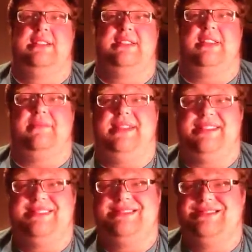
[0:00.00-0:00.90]
So I'm like,
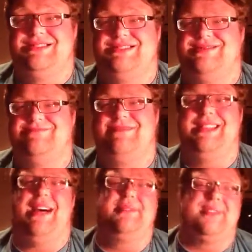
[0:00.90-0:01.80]
but
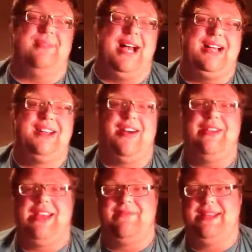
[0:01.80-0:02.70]
that was a while ago.
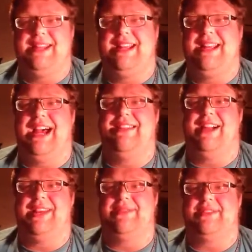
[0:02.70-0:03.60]
He admitted it. I
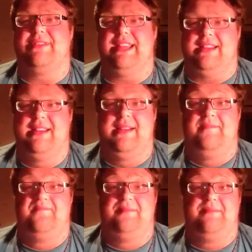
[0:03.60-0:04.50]
thought he was clean.
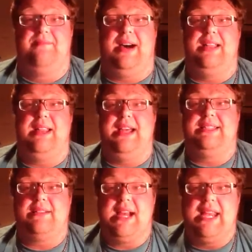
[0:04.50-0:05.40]
But I
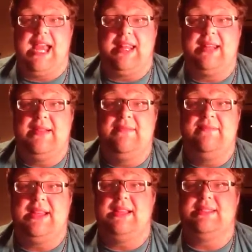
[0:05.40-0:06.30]
still kind of hated him
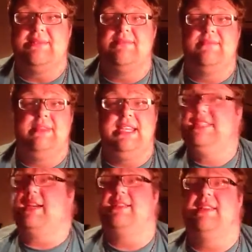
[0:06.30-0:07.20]
because he
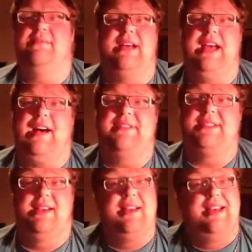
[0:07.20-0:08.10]
sucked in the
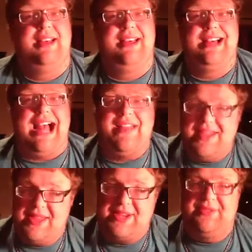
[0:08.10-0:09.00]
playoffs. And
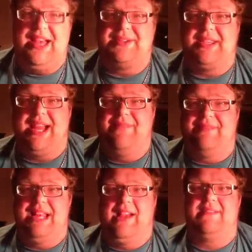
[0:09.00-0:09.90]
then the 2009
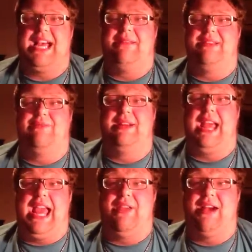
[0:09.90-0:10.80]
playoffs happened when
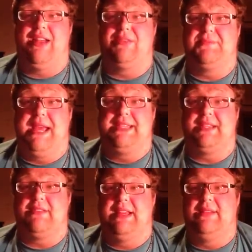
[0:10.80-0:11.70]
A-Rod was
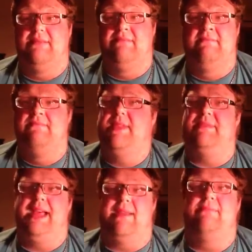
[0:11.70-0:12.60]
basically the
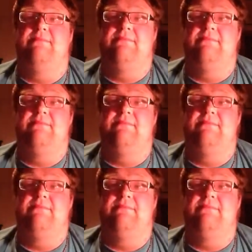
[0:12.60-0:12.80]
man.